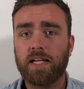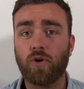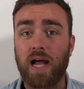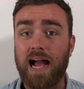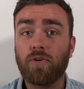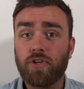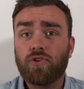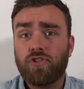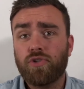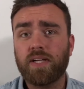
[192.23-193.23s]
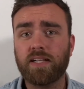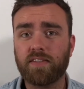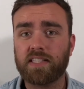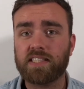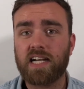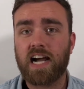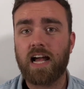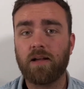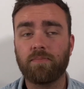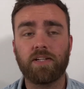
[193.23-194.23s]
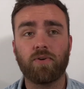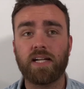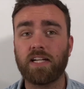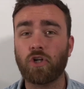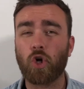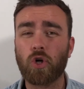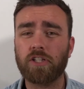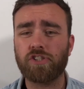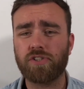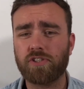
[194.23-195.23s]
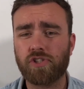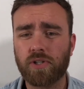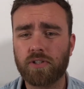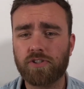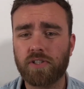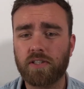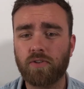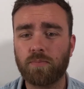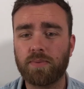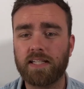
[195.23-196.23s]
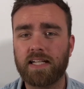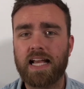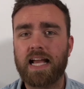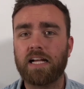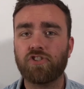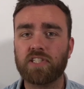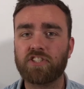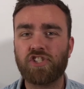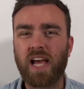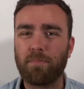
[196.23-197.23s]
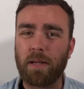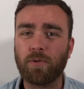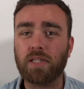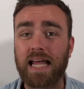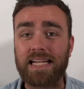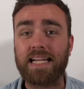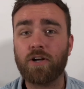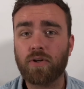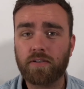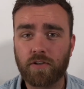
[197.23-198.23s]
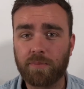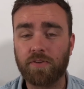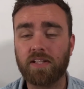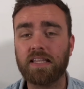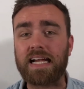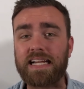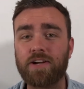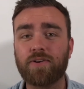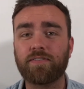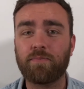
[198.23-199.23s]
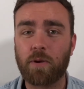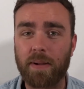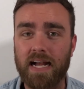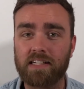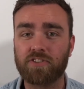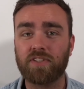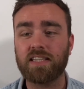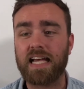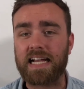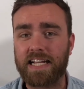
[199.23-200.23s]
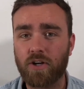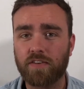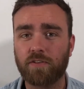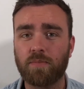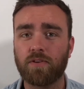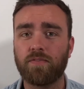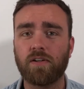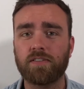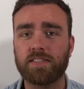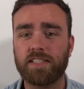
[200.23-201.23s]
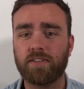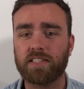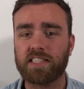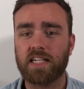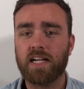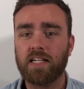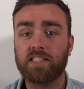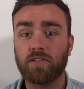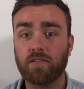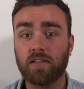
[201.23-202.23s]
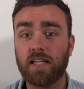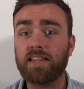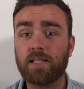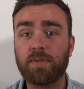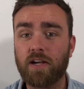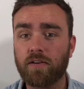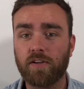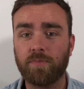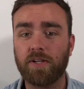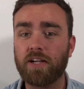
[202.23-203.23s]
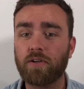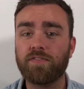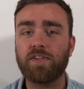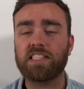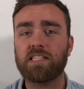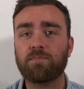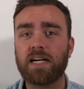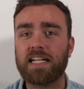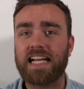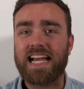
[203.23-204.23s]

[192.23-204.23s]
how you're doing in this time. Encourage the church a little bit and just chat. People like hearing from you. They like hearing from your pastor. They like hearing from other volunteers. So let them hear from you. Interview somebody.